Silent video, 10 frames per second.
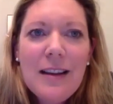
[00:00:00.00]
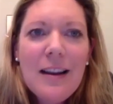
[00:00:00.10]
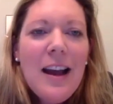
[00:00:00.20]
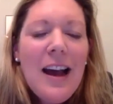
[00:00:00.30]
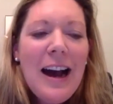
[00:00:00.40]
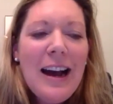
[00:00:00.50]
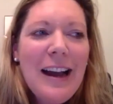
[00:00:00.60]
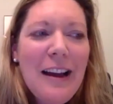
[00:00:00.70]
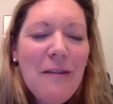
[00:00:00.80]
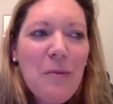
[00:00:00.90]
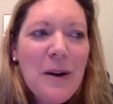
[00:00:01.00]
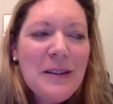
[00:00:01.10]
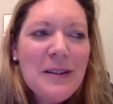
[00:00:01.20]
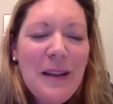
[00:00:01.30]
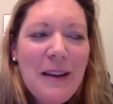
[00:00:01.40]
And I have
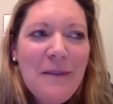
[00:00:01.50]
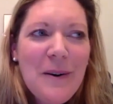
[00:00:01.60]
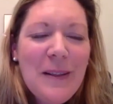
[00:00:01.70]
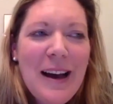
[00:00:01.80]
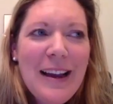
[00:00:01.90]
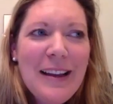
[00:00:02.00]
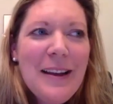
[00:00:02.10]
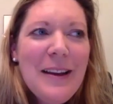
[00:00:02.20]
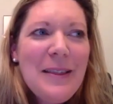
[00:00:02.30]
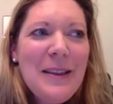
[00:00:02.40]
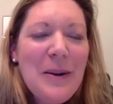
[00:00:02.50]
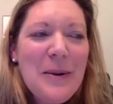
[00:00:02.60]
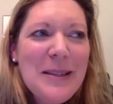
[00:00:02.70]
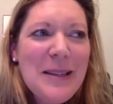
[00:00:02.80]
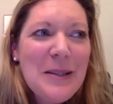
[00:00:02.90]
one delightful client that
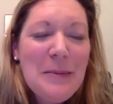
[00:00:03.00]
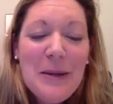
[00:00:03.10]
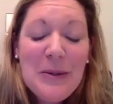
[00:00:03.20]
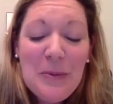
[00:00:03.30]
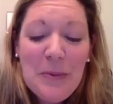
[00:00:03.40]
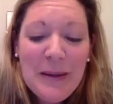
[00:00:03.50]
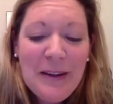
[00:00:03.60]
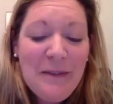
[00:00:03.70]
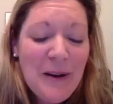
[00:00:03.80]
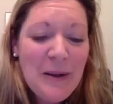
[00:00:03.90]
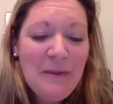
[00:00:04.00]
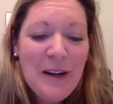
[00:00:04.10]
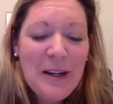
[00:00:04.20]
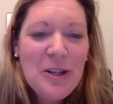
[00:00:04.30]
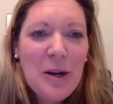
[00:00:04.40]
always says to me, he's a really
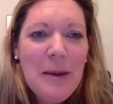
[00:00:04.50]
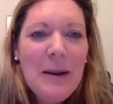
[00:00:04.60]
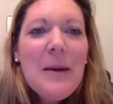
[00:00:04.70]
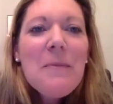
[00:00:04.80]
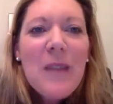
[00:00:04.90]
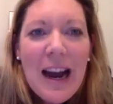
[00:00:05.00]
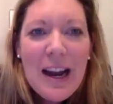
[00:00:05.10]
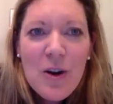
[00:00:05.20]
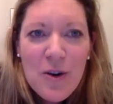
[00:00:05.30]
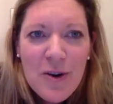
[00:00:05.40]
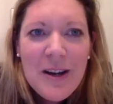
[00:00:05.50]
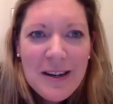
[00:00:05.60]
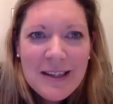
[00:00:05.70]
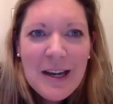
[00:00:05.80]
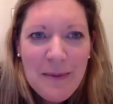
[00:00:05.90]
funny gentleman, I know you're going
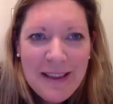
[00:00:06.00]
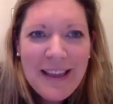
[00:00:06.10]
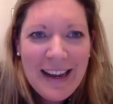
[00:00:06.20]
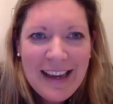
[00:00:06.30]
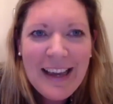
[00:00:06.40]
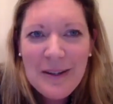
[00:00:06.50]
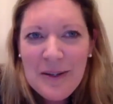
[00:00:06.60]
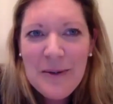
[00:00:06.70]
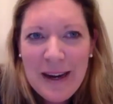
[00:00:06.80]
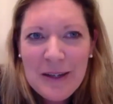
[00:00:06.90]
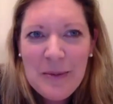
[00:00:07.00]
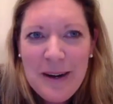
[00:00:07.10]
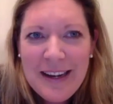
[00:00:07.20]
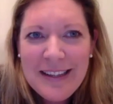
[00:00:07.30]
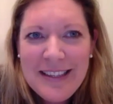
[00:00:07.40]
to tell me that I can't do X,
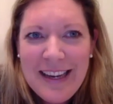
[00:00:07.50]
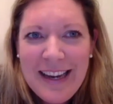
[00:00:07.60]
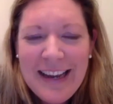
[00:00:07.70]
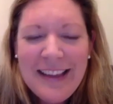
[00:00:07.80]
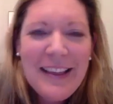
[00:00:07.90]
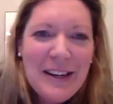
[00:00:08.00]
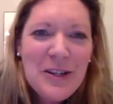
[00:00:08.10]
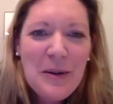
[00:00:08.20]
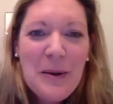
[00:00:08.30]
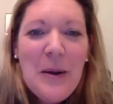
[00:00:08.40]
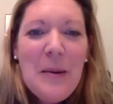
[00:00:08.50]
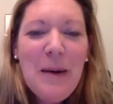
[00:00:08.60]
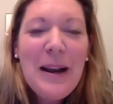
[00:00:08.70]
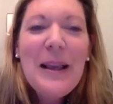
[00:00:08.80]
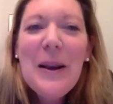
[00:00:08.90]
Y, and Z and that I shouldn't,
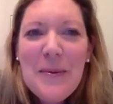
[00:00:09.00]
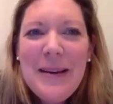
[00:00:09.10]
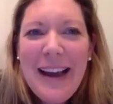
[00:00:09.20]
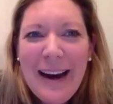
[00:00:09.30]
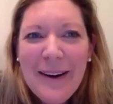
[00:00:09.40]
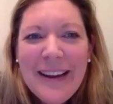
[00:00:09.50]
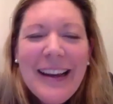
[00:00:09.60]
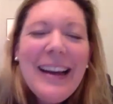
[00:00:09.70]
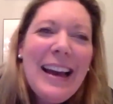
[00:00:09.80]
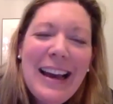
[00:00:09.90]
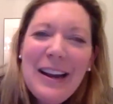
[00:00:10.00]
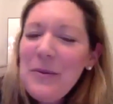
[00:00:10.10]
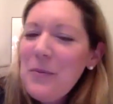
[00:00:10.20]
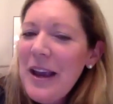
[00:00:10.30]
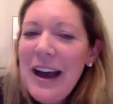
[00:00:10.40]
but hear me out. And
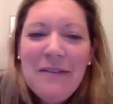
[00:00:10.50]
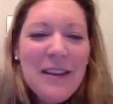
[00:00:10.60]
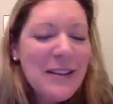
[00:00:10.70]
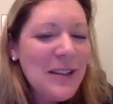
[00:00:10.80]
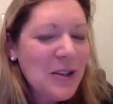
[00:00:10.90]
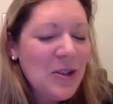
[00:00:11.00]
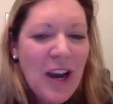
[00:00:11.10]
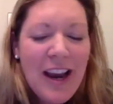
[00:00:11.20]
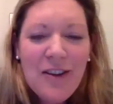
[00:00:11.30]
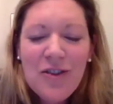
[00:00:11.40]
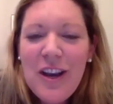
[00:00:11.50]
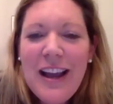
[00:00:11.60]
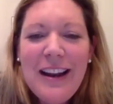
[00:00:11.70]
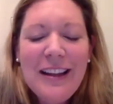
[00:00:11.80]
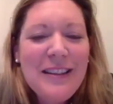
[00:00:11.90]
we have this exchange,
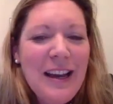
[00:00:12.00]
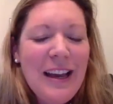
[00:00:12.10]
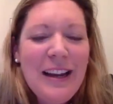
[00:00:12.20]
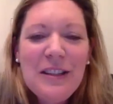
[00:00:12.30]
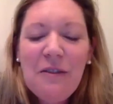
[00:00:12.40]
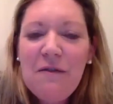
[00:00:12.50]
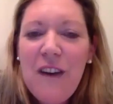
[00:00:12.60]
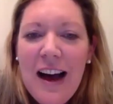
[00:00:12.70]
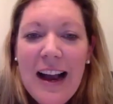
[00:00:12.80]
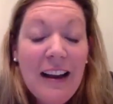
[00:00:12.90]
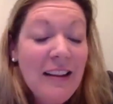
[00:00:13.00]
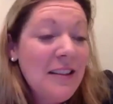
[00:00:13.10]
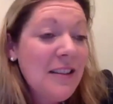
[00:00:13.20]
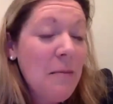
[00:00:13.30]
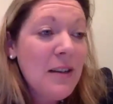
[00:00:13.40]
and it's fine. And
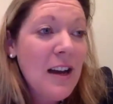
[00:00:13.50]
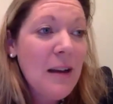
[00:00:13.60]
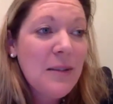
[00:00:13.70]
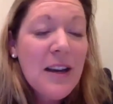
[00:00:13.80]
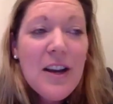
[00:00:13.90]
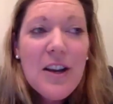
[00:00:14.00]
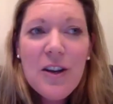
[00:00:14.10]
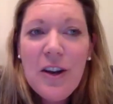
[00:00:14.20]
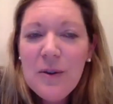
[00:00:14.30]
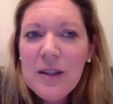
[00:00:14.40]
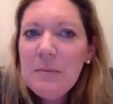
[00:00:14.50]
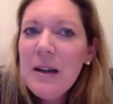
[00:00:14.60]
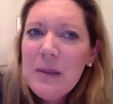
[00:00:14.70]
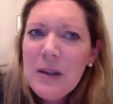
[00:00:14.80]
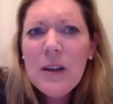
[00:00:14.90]
sometimes,
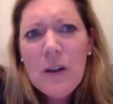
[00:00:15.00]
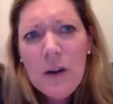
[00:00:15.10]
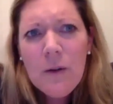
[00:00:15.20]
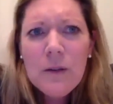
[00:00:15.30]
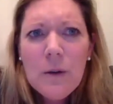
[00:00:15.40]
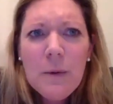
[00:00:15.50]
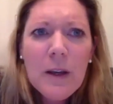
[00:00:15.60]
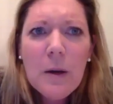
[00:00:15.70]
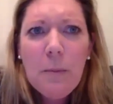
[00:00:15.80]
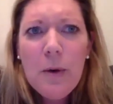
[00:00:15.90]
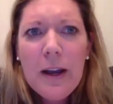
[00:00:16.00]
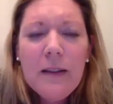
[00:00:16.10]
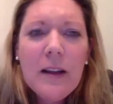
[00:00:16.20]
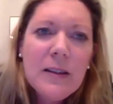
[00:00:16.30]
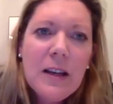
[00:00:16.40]
sometimes I'll say, that's a really good point,
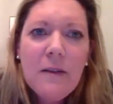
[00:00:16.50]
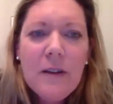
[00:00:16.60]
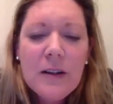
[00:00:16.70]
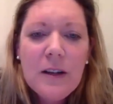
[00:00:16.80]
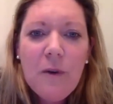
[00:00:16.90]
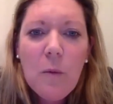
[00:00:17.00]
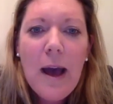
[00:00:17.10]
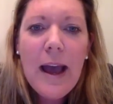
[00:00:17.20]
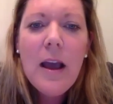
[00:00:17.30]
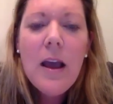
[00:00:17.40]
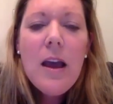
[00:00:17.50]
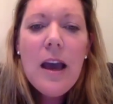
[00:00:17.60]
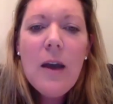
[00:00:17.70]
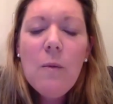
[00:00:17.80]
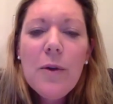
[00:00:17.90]
and let's think of it a different way,
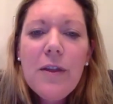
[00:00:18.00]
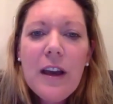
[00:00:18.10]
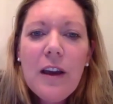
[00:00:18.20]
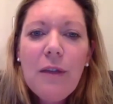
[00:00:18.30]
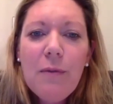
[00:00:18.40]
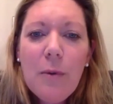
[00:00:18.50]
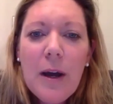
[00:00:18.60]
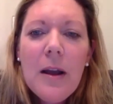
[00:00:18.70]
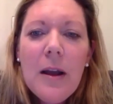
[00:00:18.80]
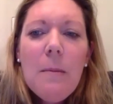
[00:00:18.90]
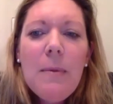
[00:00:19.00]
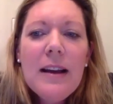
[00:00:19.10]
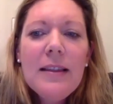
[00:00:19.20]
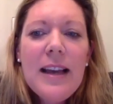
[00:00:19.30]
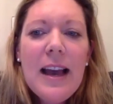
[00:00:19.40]
and we'll think through it. But
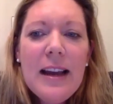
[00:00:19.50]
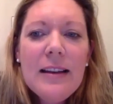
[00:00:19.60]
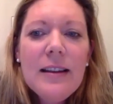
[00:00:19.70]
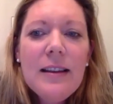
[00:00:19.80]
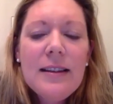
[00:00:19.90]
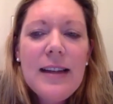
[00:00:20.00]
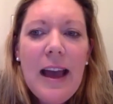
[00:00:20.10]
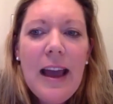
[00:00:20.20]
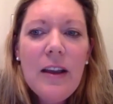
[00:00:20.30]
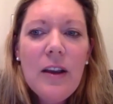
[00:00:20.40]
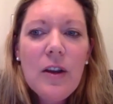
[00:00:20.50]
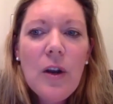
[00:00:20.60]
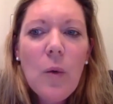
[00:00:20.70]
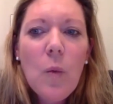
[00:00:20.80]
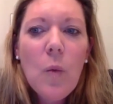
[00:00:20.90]
at the end of the day,
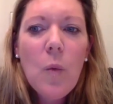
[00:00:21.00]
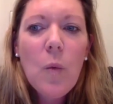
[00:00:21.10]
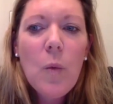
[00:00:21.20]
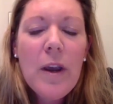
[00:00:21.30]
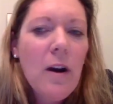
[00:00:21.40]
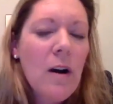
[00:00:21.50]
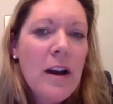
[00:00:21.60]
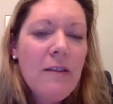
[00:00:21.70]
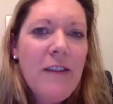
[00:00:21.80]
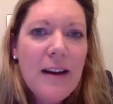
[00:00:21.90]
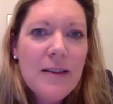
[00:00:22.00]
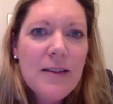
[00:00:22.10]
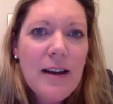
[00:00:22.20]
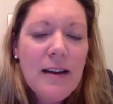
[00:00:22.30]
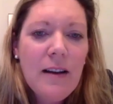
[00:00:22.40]
we are
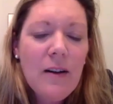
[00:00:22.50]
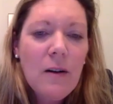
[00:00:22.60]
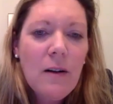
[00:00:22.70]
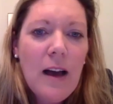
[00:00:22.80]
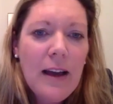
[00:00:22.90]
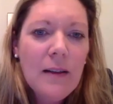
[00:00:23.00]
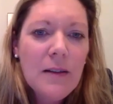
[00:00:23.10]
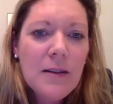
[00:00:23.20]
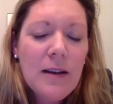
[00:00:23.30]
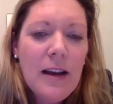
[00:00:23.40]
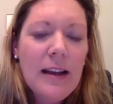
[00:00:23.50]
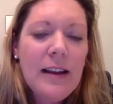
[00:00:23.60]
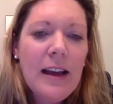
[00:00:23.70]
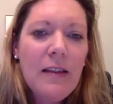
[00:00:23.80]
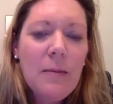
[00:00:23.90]
invested in our clients and
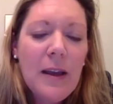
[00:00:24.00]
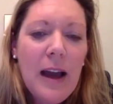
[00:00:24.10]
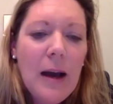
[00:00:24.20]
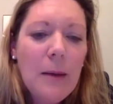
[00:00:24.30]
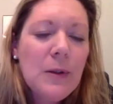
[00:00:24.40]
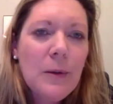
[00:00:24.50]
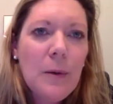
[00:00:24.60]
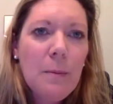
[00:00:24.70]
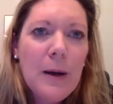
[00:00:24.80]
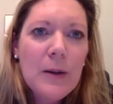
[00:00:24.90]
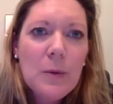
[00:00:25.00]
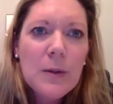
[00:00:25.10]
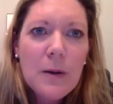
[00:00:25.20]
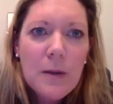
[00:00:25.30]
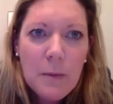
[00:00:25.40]
getting them the absolute best
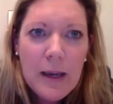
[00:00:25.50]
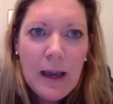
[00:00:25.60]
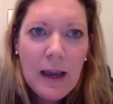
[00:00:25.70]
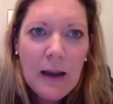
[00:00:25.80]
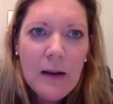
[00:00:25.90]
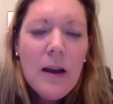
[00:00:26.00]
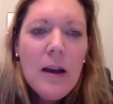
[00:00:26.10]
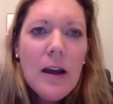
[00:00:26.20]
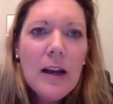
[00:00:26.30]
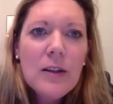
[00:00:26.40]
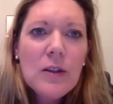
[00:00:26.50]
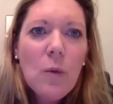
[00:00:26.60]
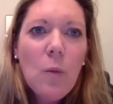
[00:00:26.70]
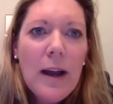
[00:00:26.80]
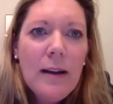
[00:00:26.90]
result that we can. And so
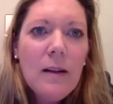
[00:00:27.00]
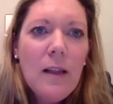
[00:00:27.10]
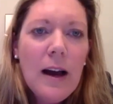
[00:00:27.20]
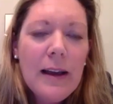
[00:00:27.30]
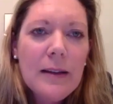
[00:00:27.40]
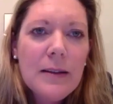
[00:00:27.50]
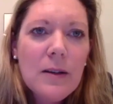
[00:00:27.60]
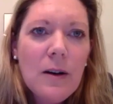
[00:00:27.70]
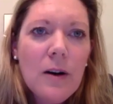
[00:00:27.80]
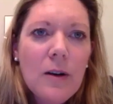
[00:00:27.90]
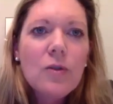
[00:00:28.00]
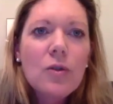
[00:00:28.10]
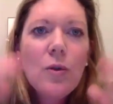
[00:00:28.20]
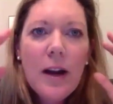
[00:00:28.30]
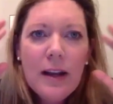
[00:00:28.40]
when clients are
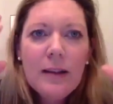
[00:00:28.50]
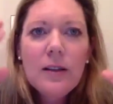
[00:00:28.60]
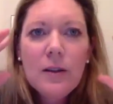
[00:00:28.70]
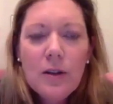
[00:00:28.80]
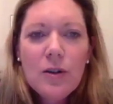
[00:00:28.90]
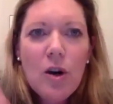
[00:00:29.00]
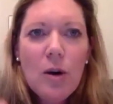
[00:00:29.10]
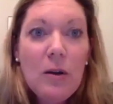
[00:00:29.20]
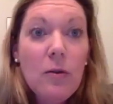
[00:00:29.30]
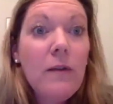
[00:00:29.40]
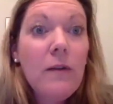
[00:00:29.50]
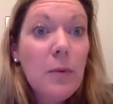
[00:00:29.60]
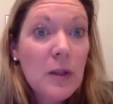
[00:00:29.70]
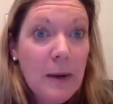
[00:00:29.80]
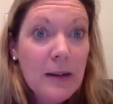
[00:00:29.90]
trying to determine, or even
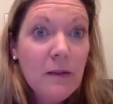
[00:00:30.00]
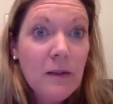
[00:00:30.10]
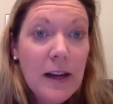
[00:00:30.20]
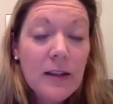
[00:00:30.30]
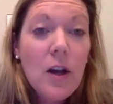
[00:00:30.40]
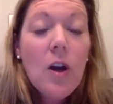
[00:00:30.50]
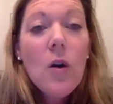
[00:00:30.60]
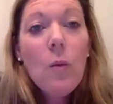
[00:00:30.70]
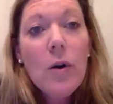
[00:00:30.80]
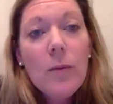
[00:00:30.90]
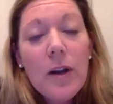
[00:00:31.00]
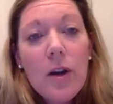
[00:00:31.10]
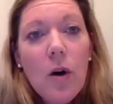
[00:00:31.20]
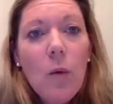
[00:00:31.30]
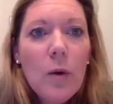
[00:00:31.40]
prospective clients, where do I
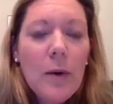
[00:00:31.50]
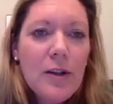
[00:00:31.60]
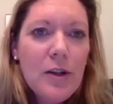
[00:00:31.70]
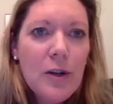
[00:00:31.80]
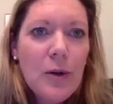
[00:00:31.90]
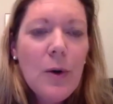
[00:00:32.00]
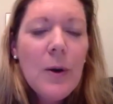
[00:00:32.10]
go? What do I do?